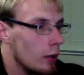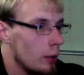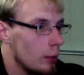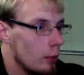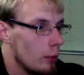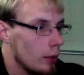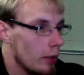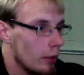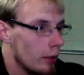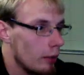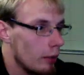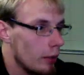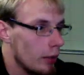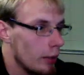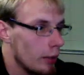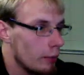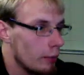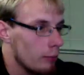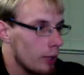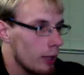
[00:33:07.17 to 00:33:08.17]
but I
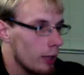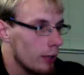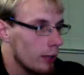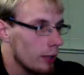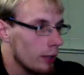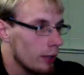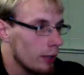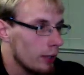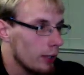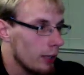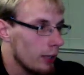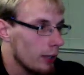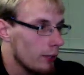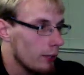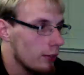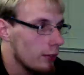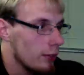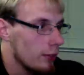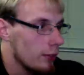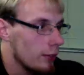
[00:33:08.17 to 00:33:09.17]
recommend
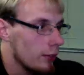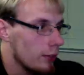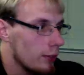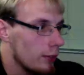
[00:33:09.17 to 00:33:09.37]
against it.